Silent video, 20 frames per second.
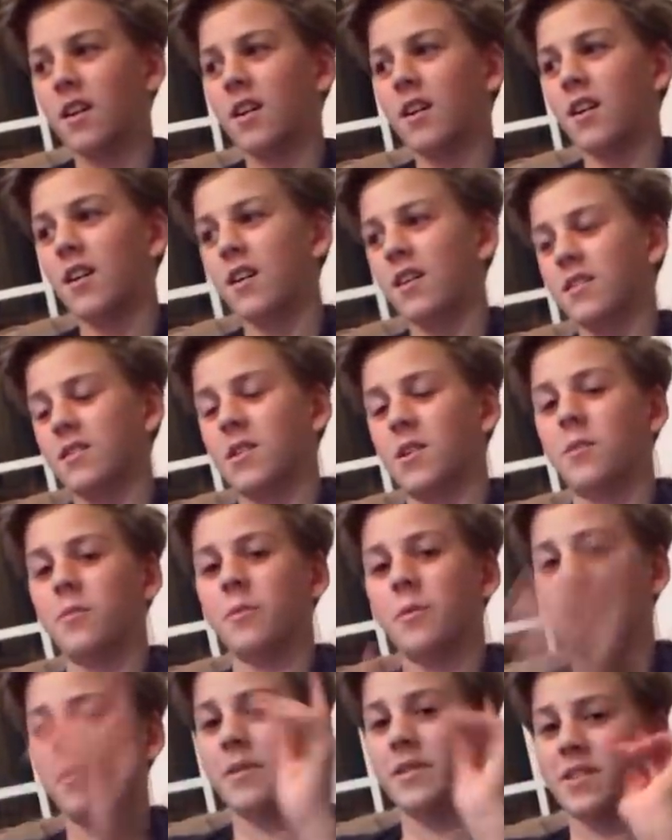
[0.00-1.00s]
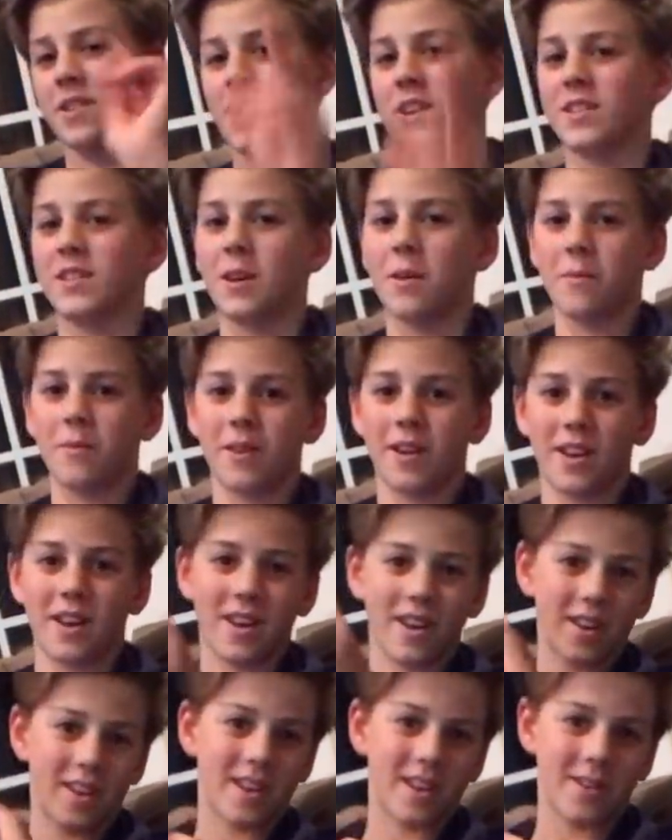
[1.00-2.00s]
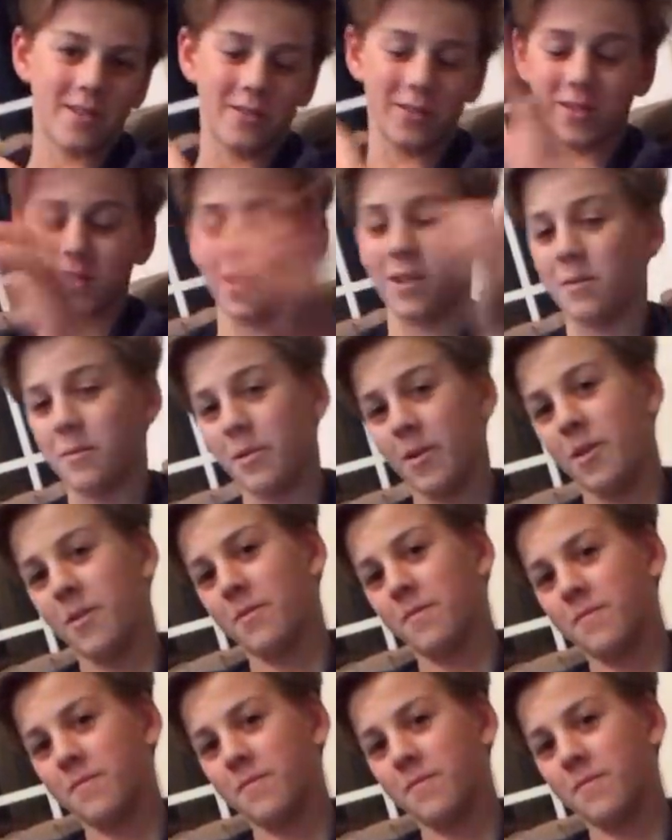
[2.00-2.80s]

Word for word: Comment what you guys have today. We'll see you tomorrow.